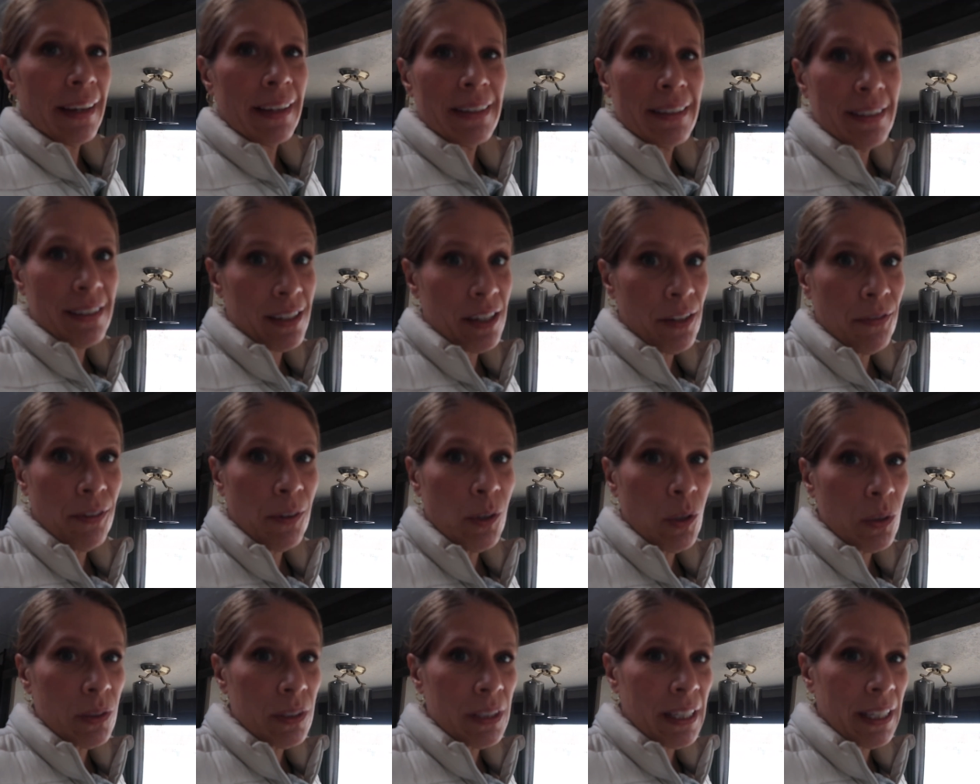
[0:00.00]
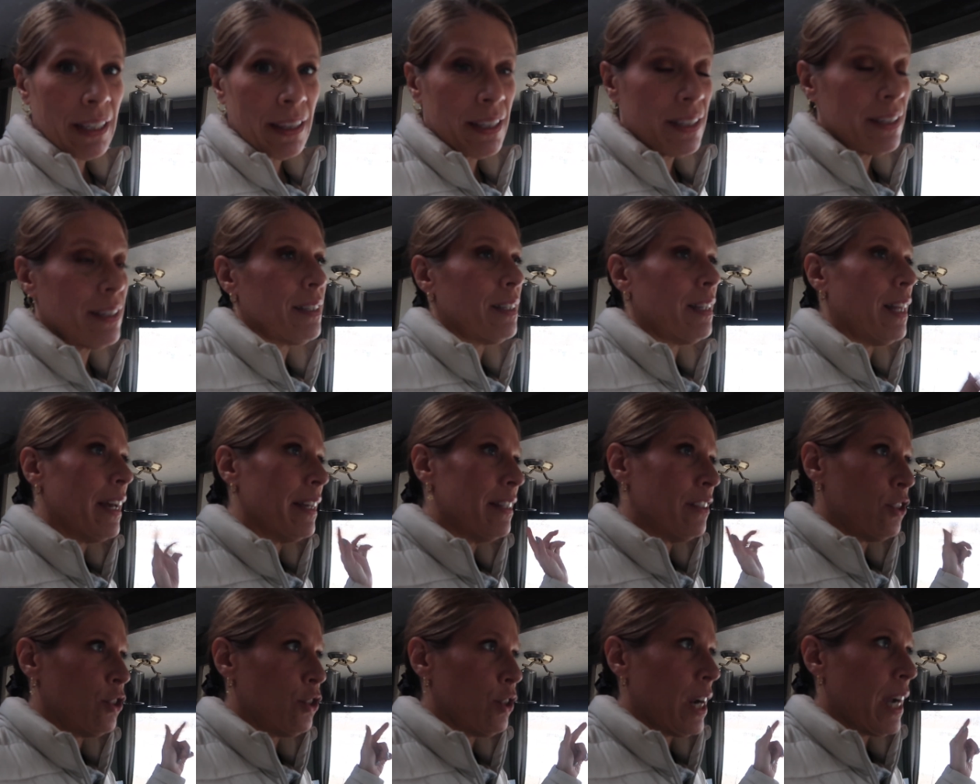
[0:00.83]
it's difficult to get these
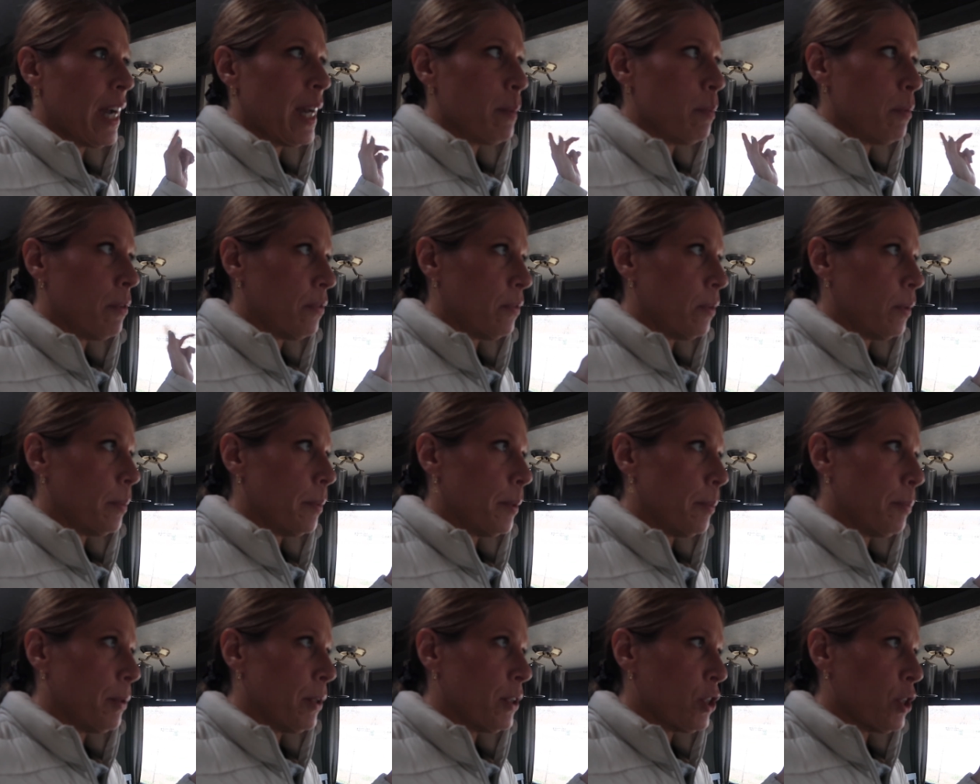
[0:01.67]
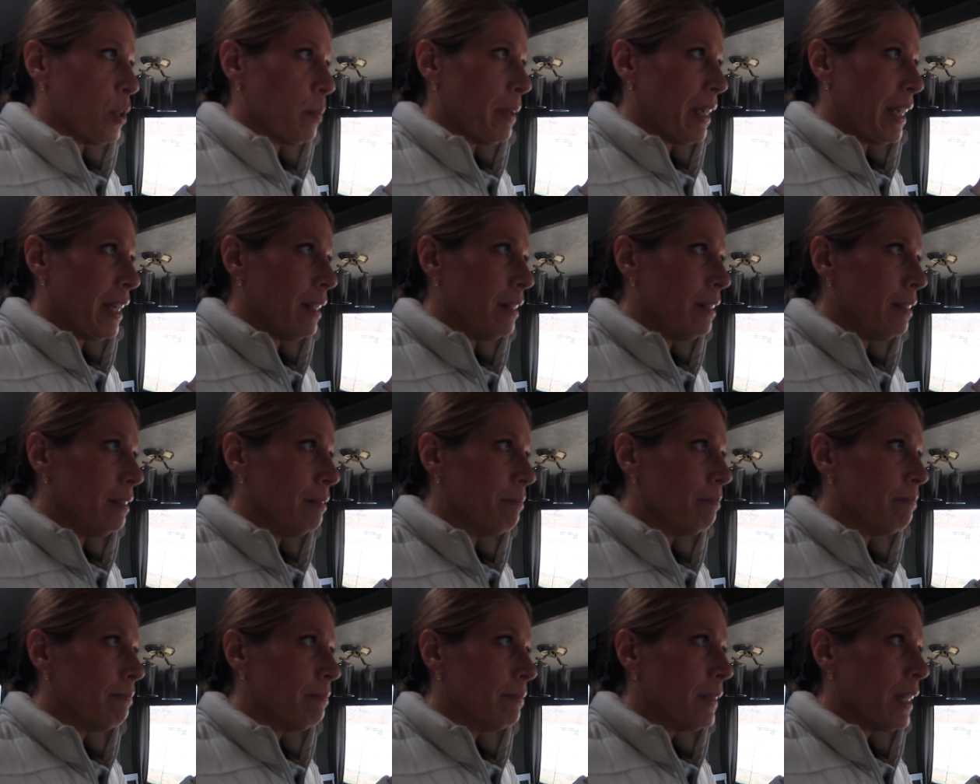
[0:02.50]
slides dry before we push them in.
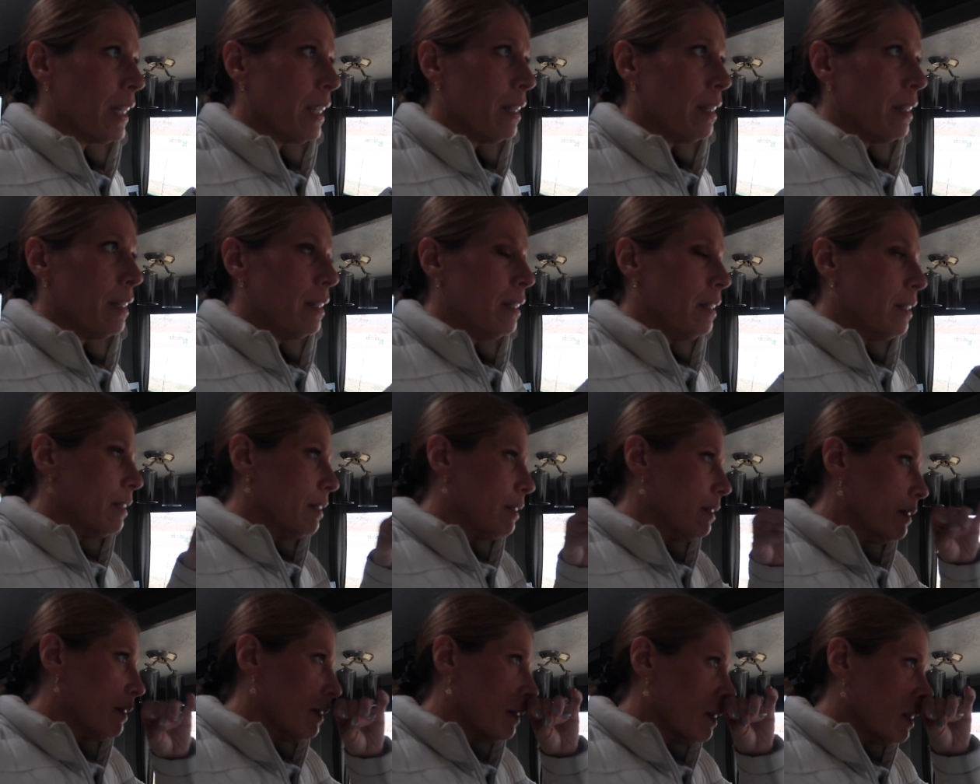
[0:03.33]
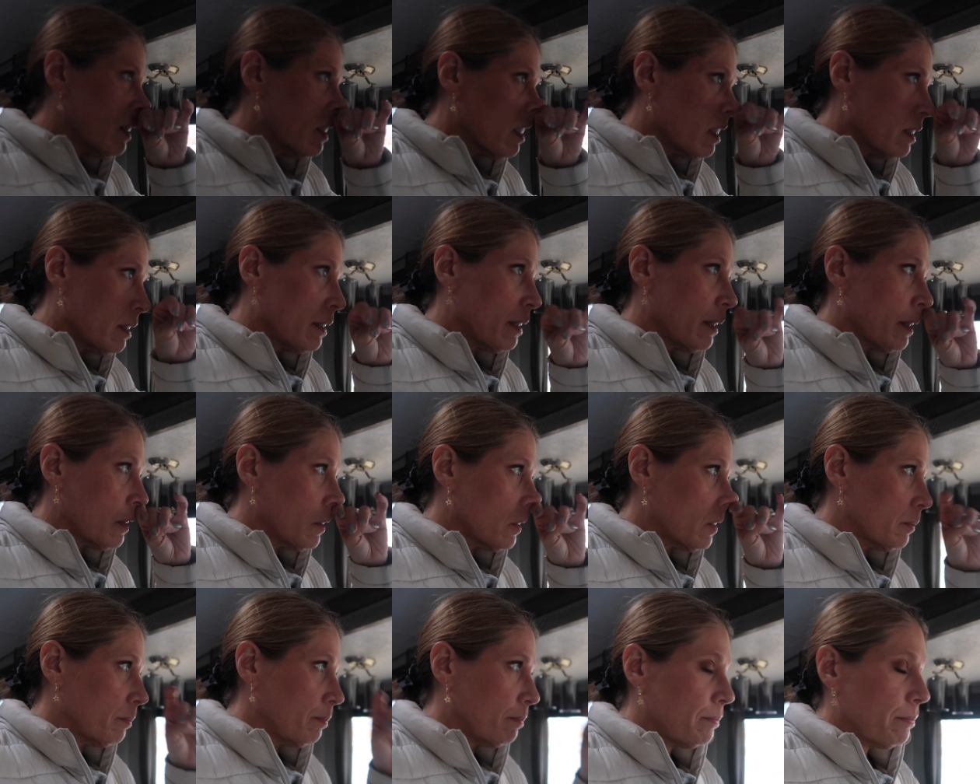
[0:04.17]

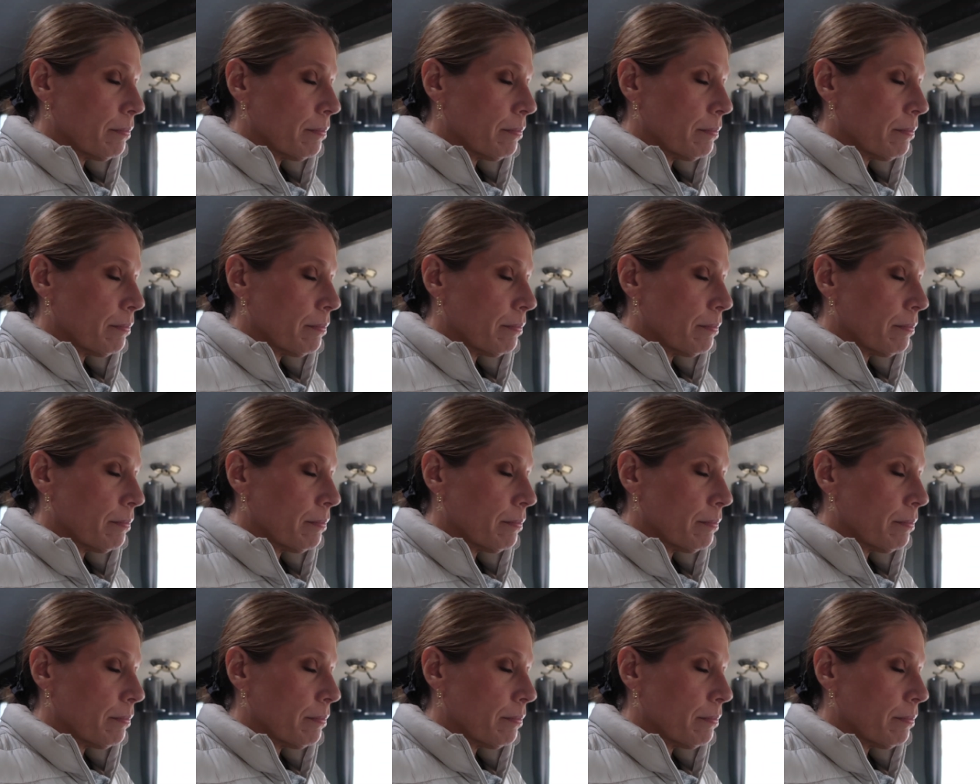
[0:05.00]
So...